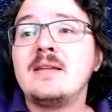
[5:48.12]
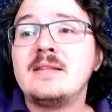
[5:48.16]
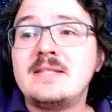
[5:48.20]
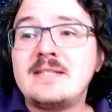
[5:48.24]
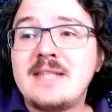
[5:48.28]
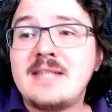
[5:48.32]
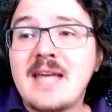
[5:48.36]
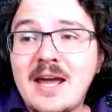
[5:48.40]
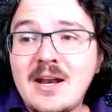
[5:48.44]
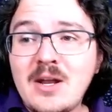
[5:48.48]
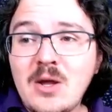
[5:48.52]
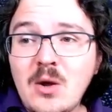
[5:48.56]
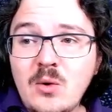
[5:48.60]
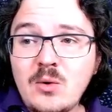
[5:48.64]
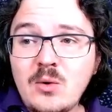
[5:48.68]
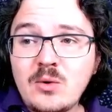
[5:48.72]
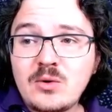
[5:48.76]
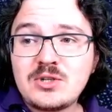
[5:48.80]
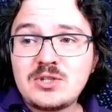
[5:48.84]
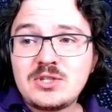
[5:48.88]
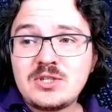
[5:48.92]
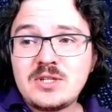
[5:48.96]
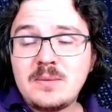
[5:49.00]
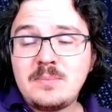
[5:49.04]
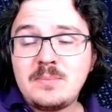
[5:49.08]
Data
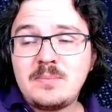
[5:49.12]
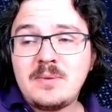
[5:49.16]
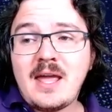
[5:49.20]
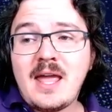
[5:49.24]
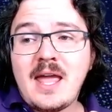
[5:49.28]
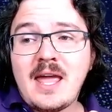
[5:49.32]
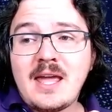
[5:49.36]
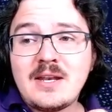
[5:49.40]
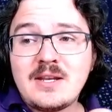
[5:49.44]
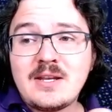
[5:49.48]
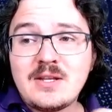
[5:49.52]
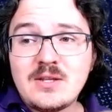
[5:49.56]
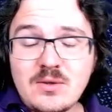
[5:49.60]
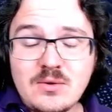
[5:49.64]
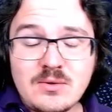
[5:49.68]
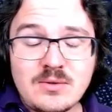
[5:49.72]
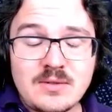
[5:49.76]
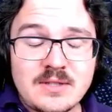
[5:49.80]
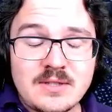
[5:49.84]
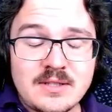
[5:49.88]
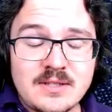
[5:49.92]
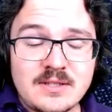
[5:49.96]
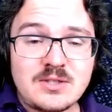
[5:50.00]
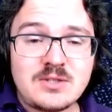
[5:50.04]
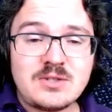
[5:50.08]
ownership and
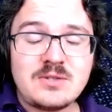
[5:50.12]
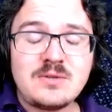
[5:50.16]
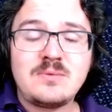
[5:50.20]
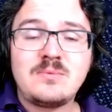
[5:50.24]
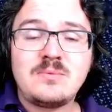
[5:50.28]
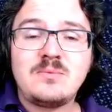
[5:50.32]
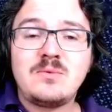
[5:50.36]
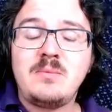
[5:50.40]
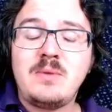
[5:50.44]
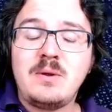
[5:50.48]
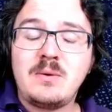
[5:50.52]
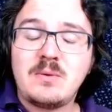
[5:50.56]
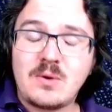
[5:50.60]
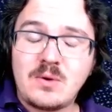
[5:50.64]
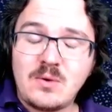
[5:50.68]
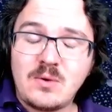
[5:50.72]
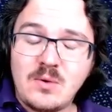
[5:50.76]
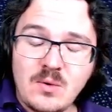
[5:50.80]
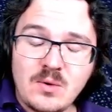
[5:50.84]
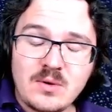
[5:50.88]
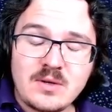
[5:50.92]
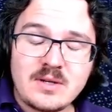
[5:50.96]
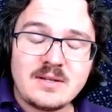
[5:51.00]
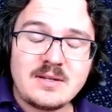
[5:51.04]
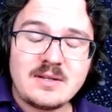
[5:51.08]
usage will be
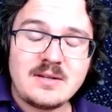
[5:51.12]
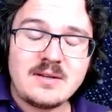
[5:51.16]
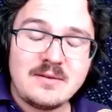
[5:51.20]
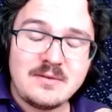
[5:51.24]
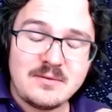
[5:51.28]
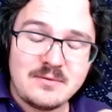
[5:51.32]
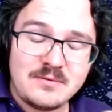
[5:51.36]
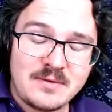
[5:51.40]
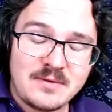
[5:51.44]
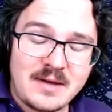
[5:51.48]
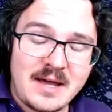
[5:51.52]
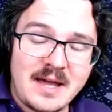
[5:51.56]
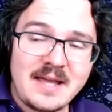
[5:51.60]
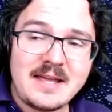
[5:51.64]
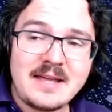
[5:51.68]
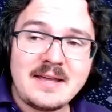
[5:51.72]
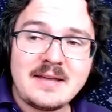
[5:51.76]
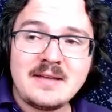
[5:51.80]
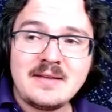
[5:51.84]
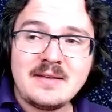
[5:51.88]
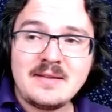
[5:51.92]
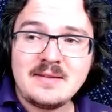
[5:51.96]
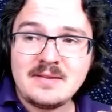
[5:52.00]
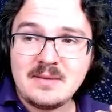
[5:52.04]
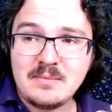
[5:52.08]
recorded via
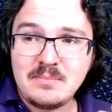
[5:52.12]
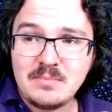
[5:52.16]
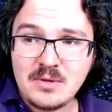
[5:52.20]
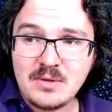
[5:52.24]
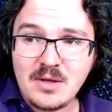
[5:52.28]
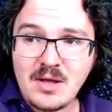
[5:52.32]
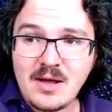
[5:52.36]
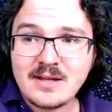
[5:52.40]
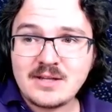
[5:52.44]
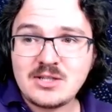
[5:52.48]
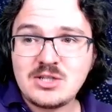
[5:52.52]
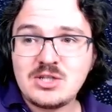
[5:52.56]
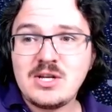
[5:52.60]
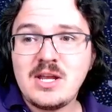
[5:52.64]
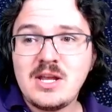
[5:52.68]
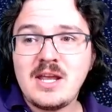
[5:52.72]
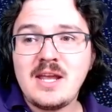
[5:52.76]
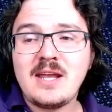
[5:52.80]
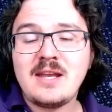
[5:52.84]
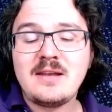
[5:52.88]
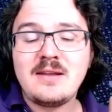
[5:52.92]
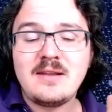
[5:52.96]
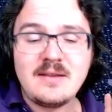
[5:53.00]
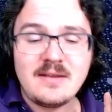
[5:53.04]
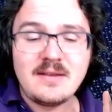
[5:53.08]
the
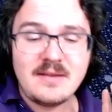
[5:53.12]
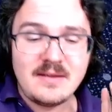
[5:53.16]
blockchain.